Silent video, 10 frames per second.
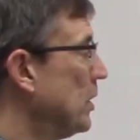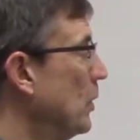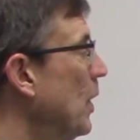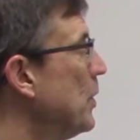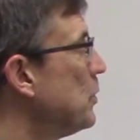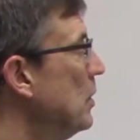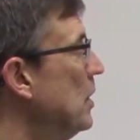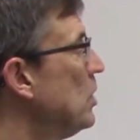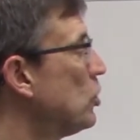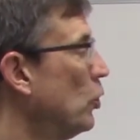so anyways, in
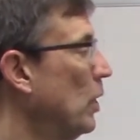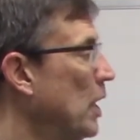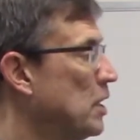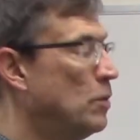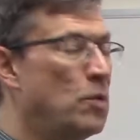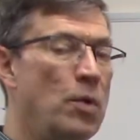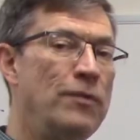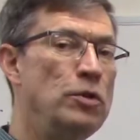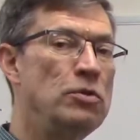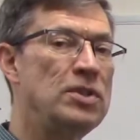this short lesson, we
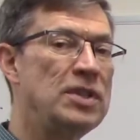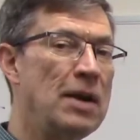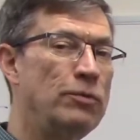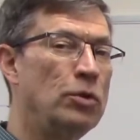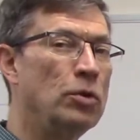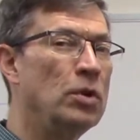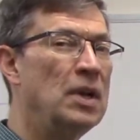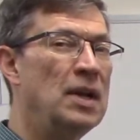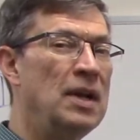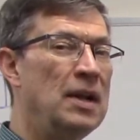reviewed several
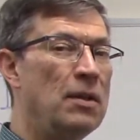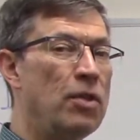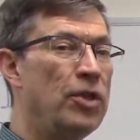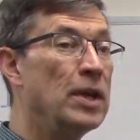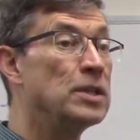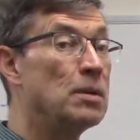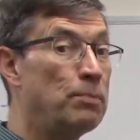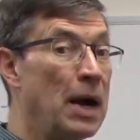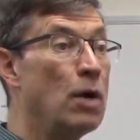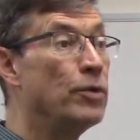things
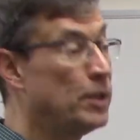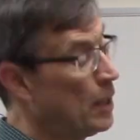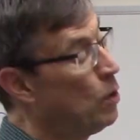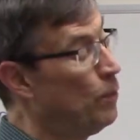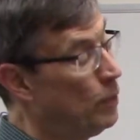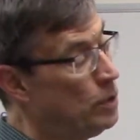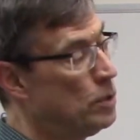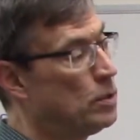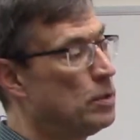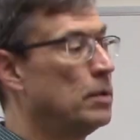about that hopefully
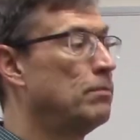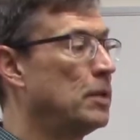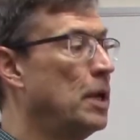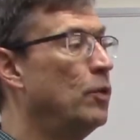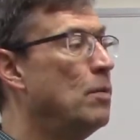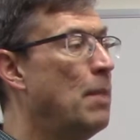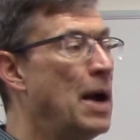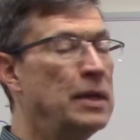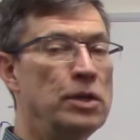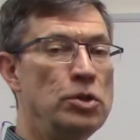just kind of
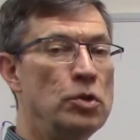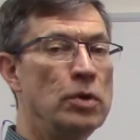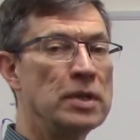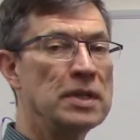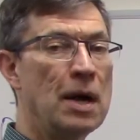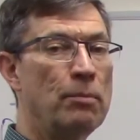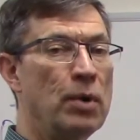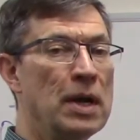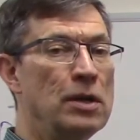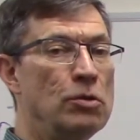reminded you and is not
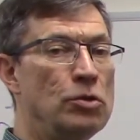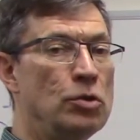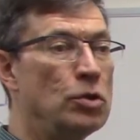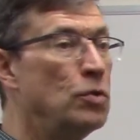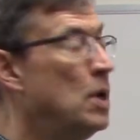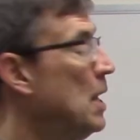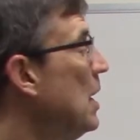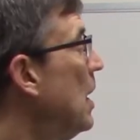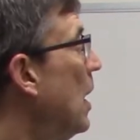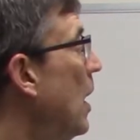brand new to you.
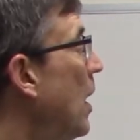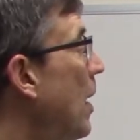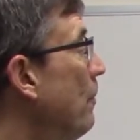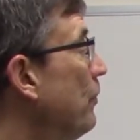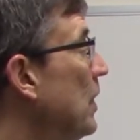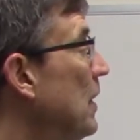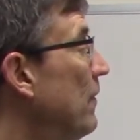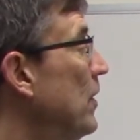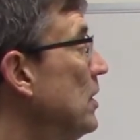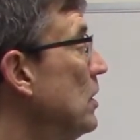Um,
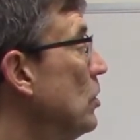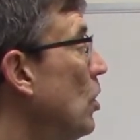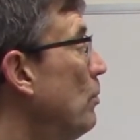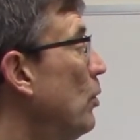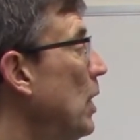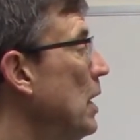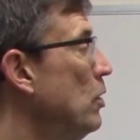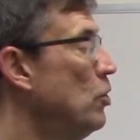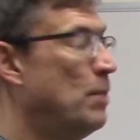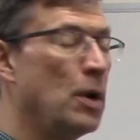if this is all brand
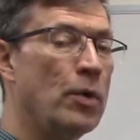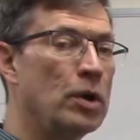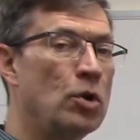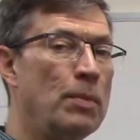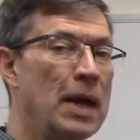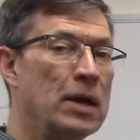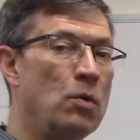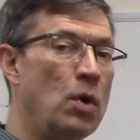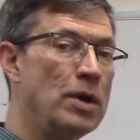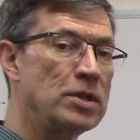new, you might want to go back
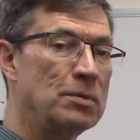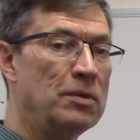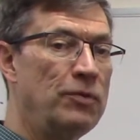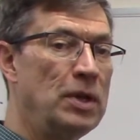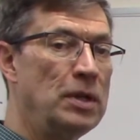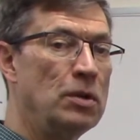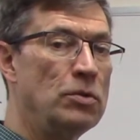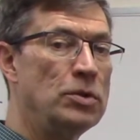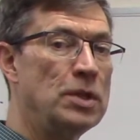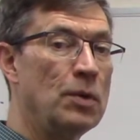and watch some of the
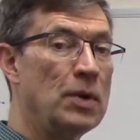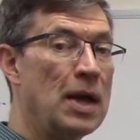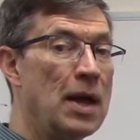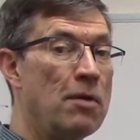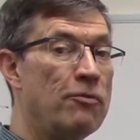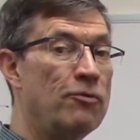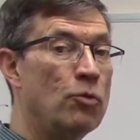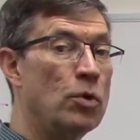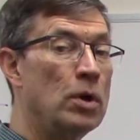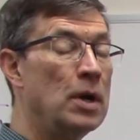videos that we have
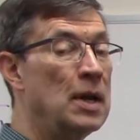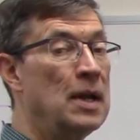for